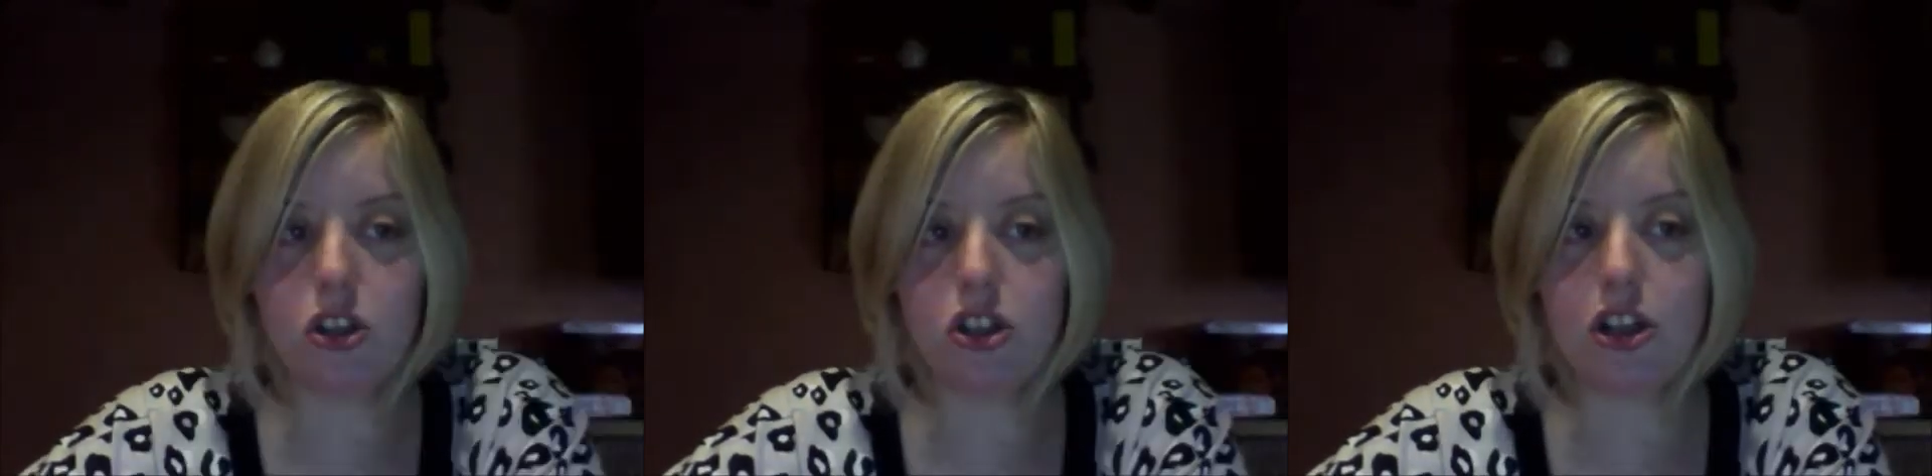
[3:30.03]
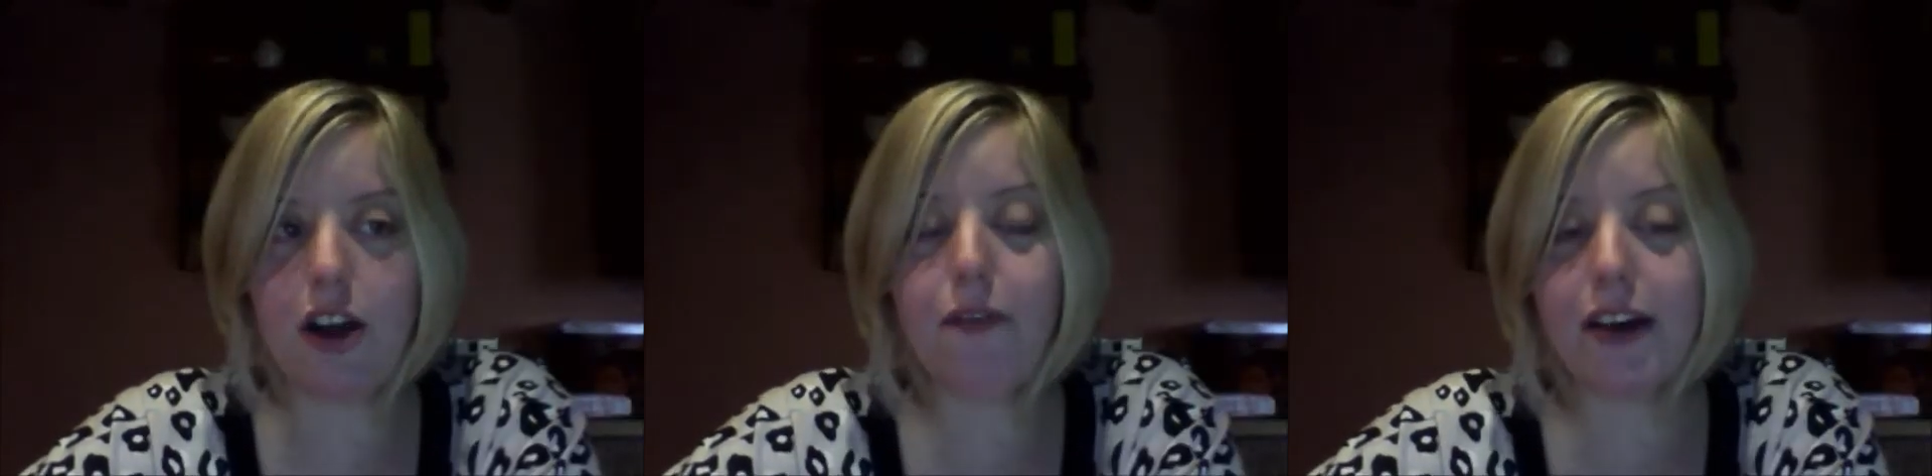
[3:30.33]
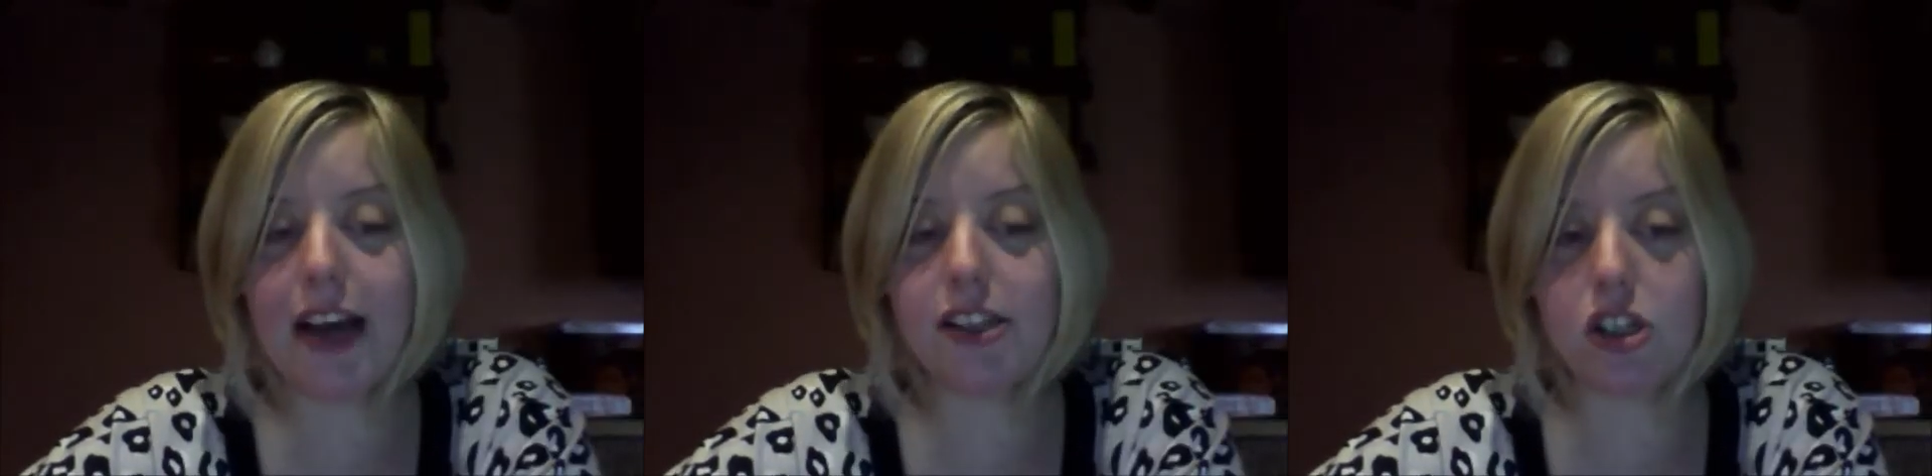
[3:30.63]
So don't
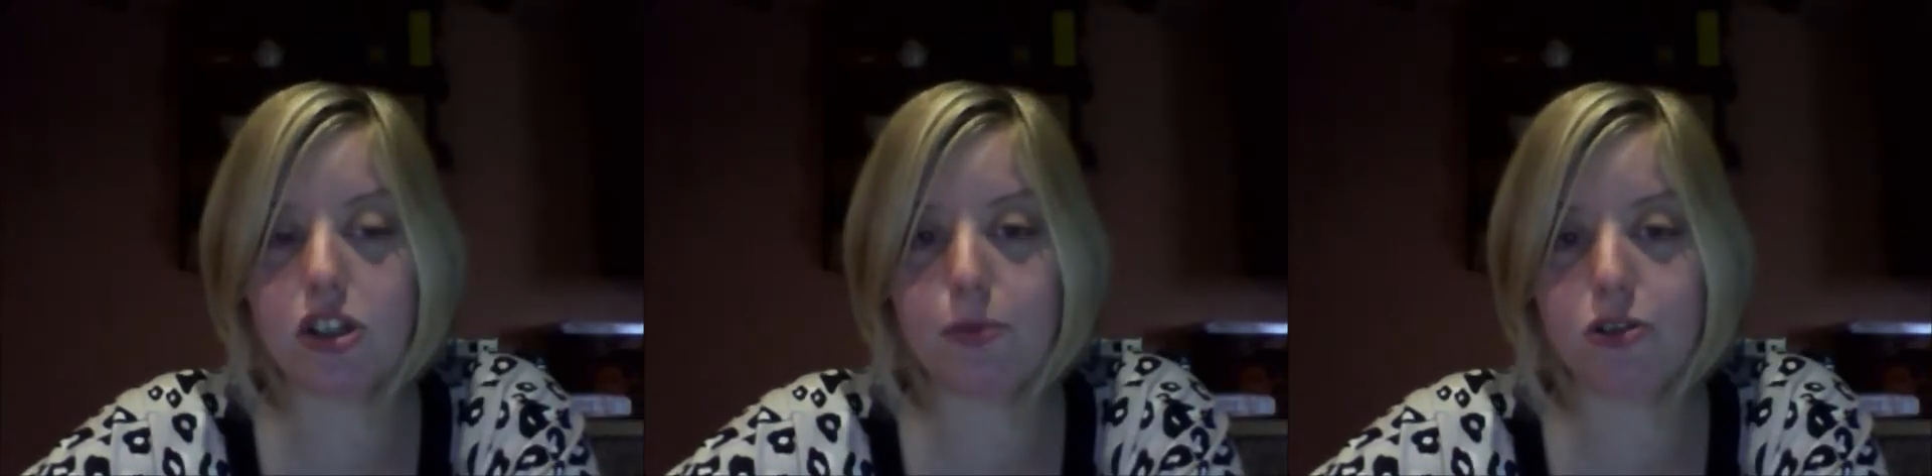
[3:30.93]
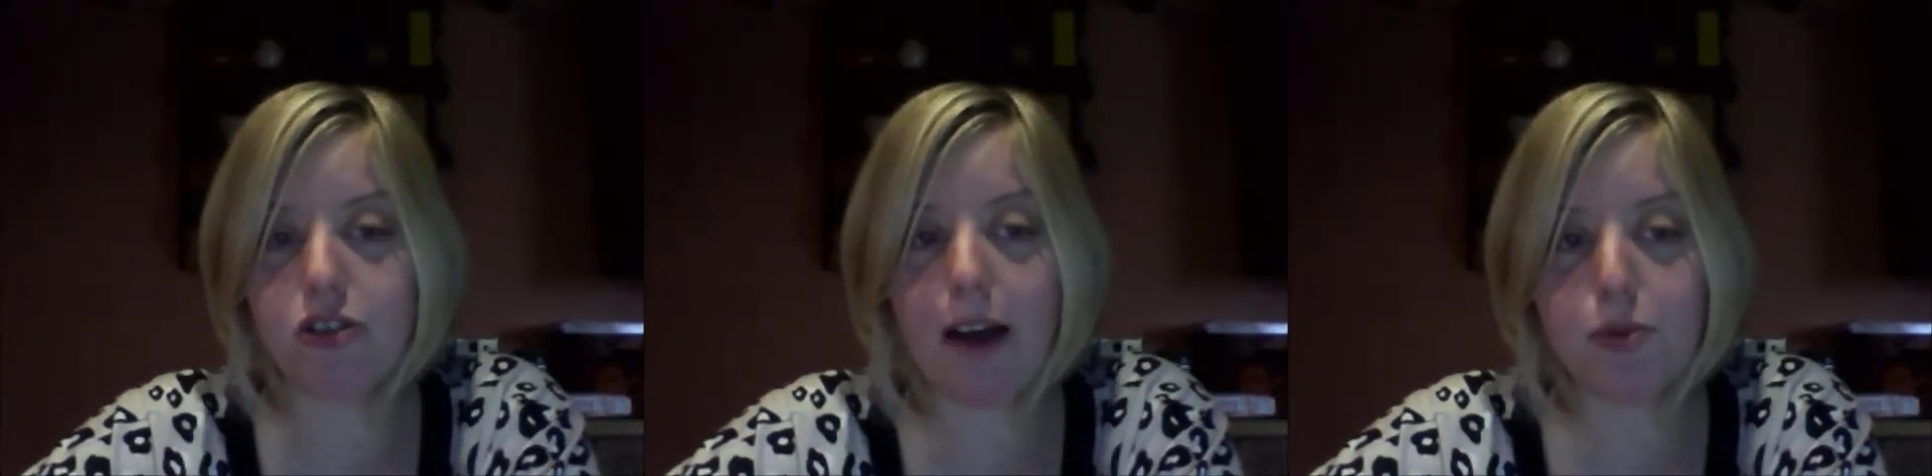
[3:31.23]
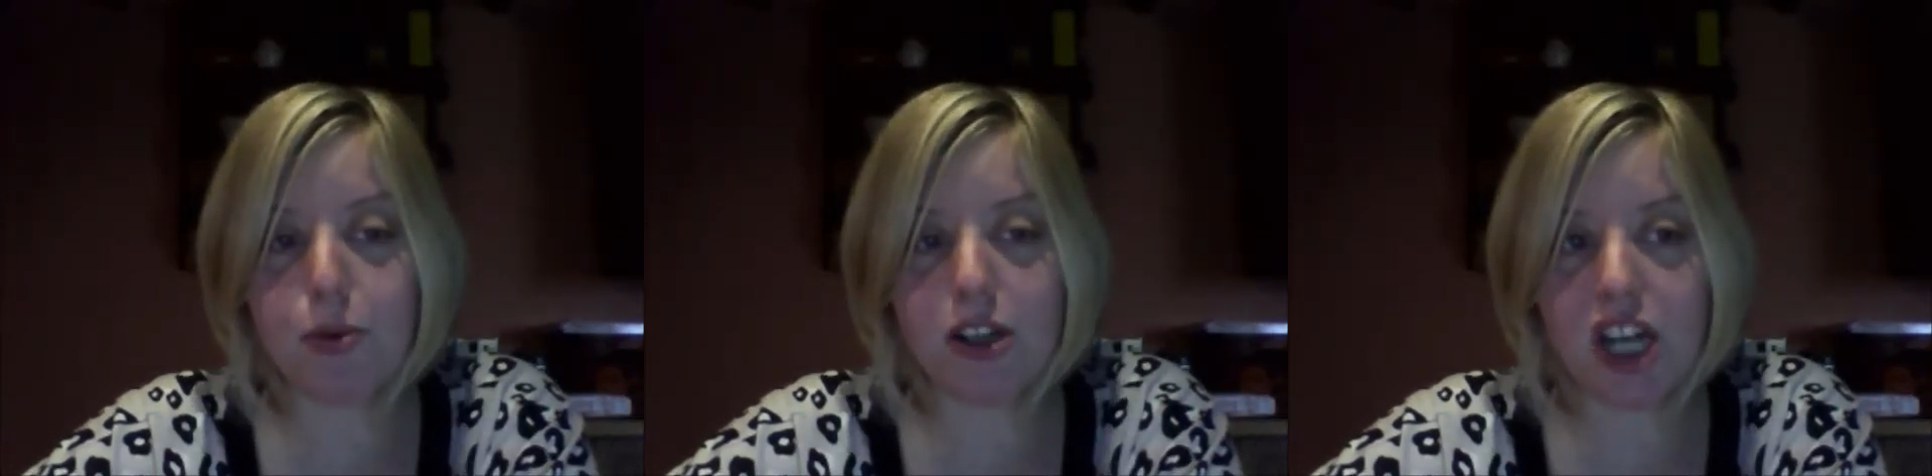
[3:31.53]
forget to subscribe
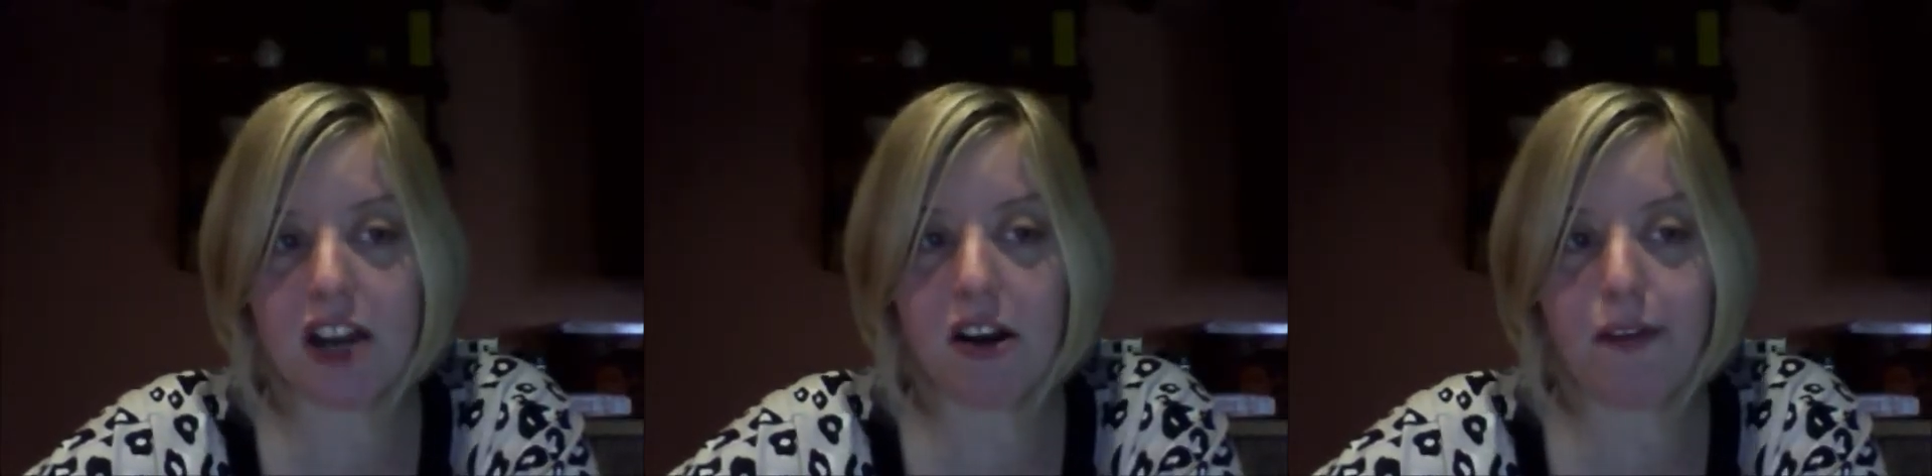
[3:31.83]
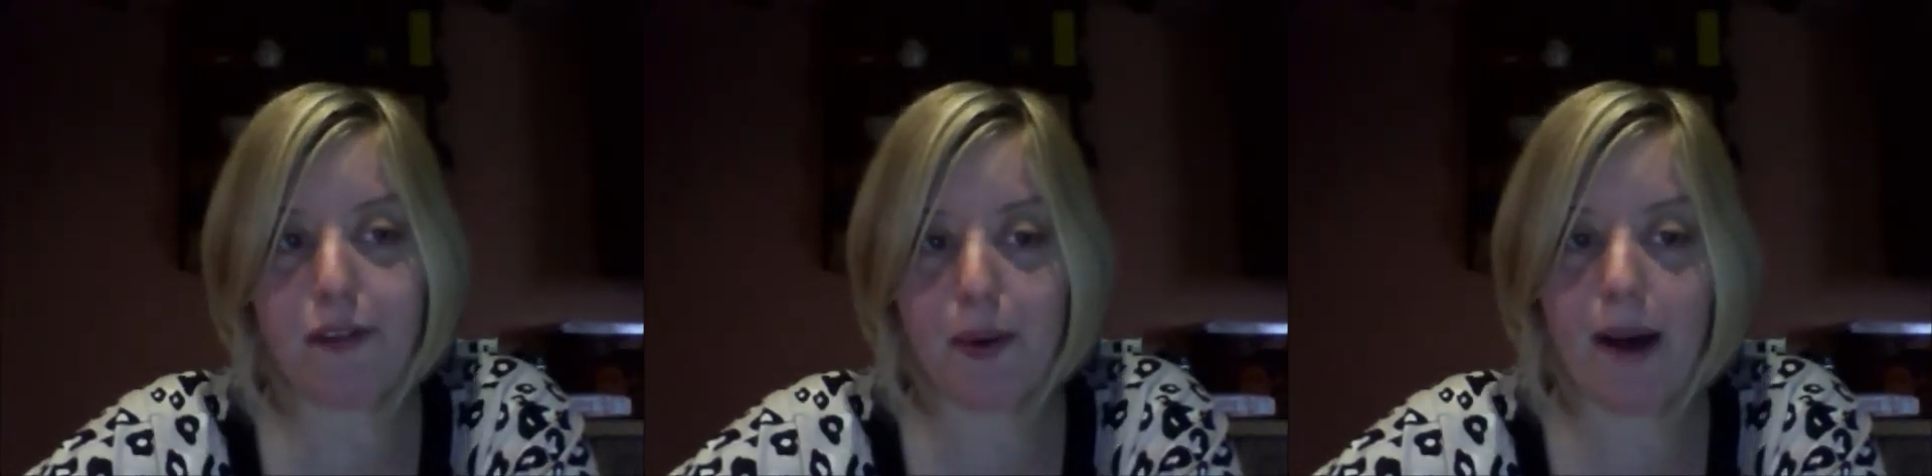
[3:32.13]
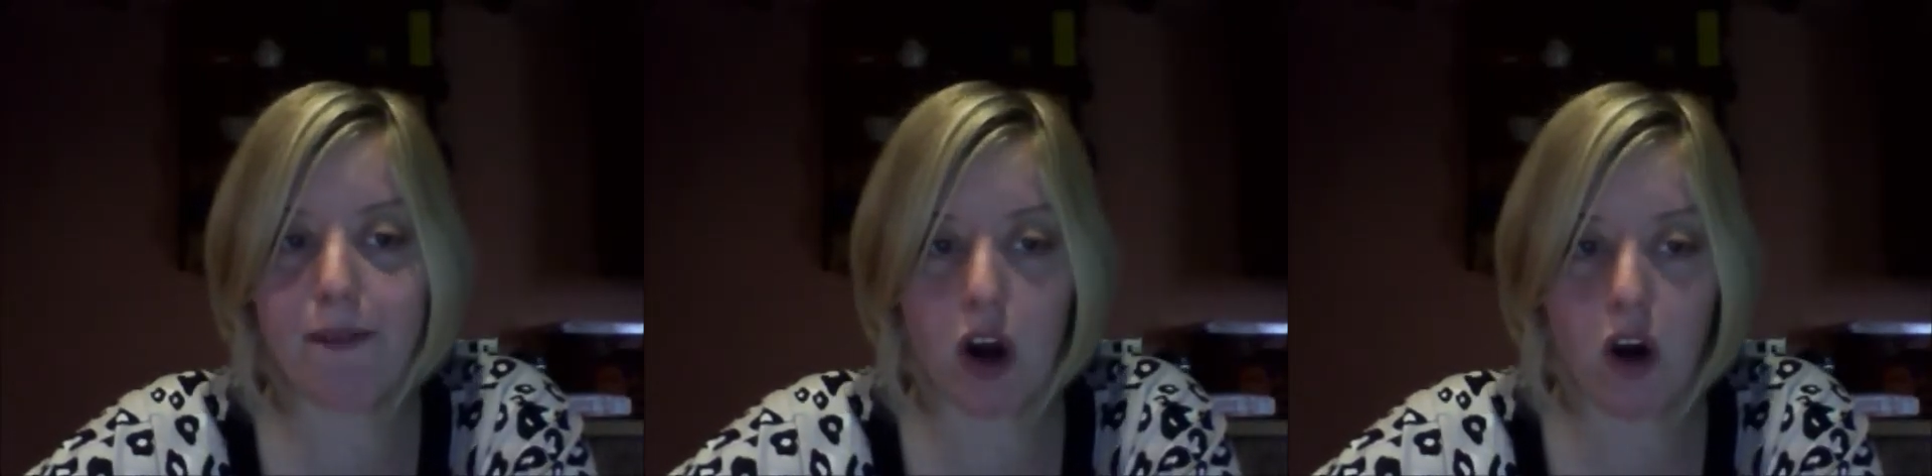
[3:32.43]
to our channel if you
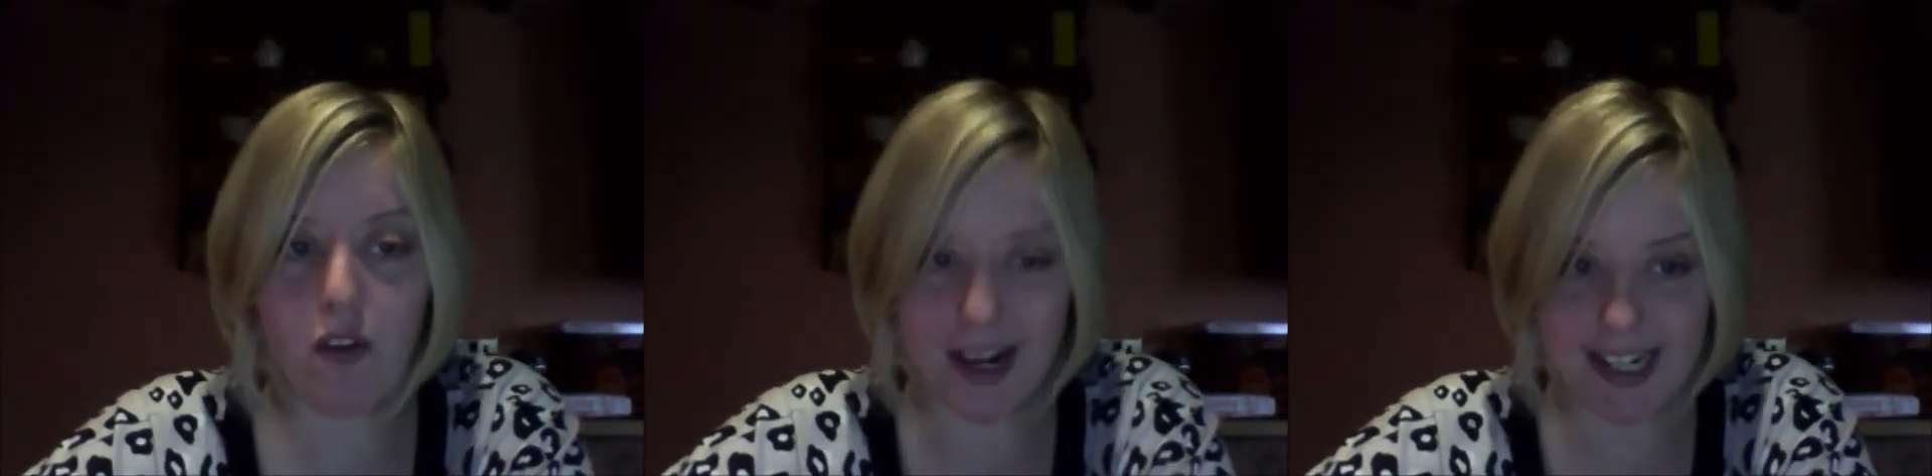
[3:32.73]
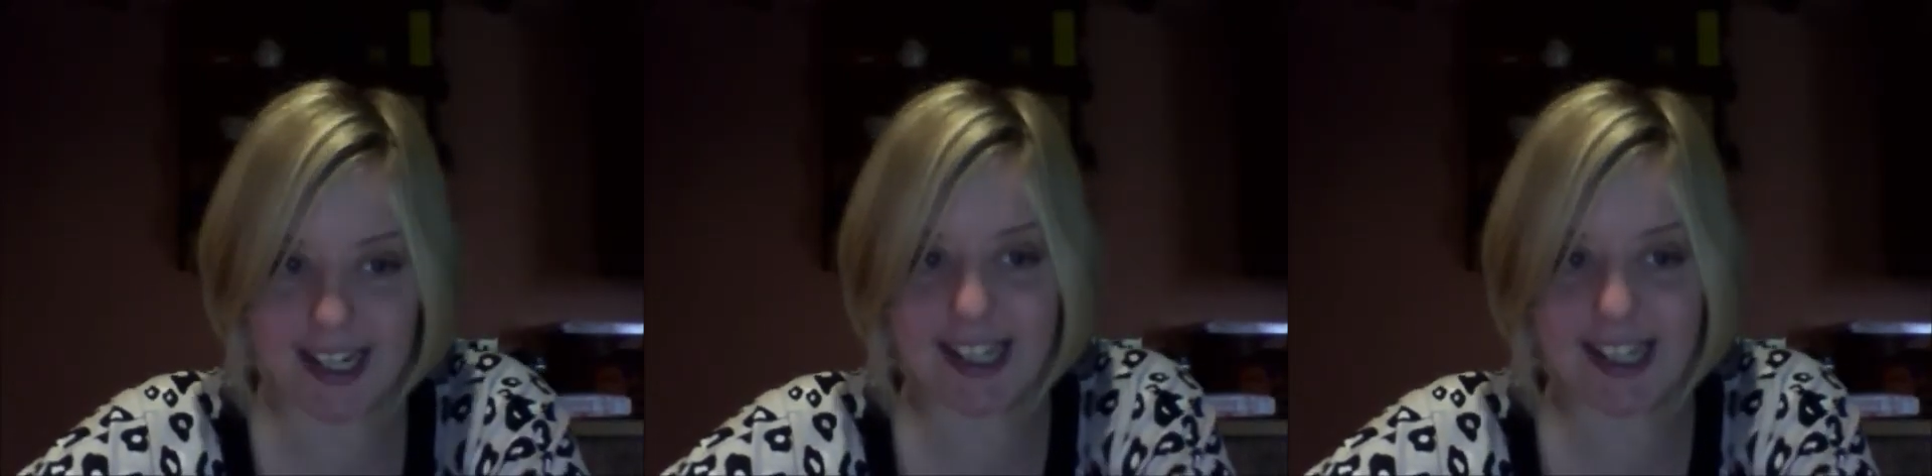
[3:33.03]
haven't already.